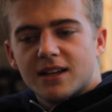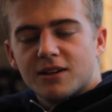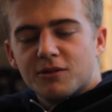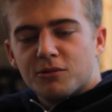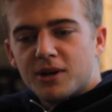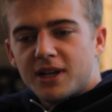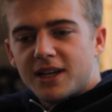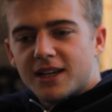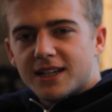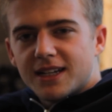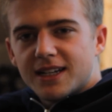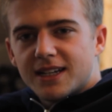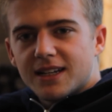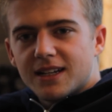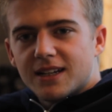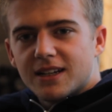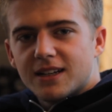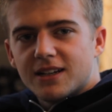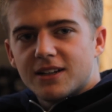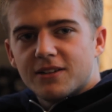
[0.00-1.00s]
Wigan in
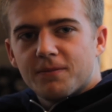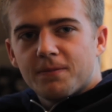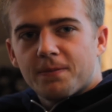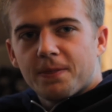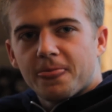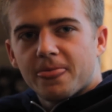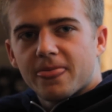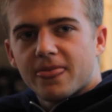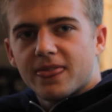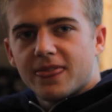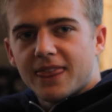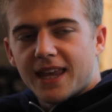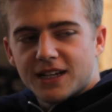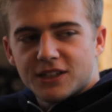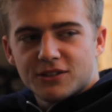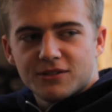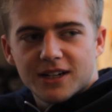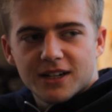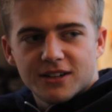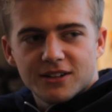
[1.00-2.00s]
the
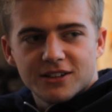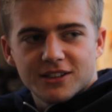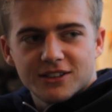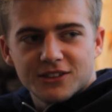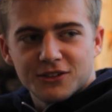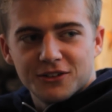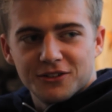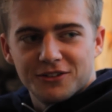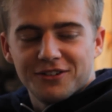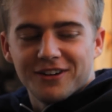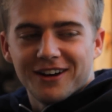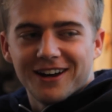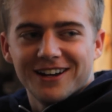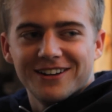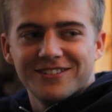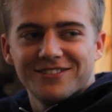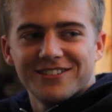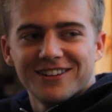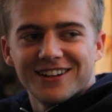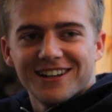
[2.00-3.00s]
next round, and I scored
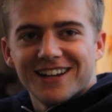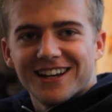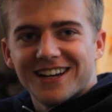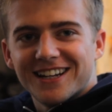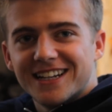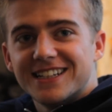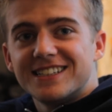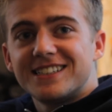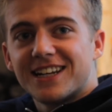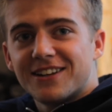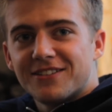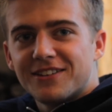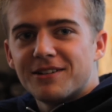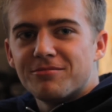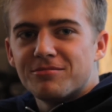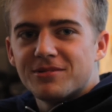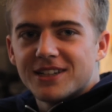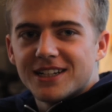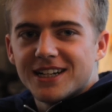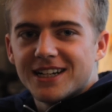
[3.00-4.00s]
5. And then
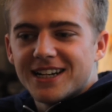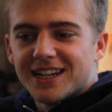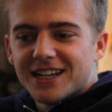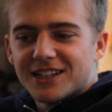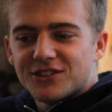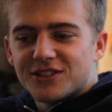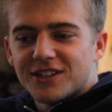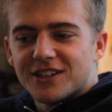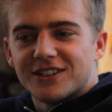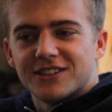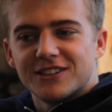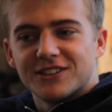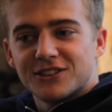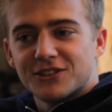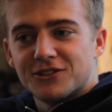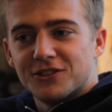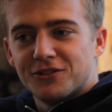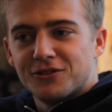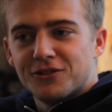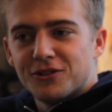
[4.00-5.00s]
Southampton in the next round, and I
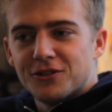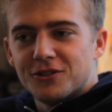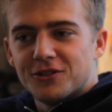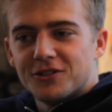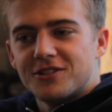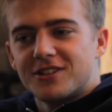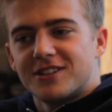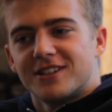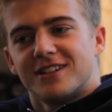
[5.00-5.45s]
scored 4.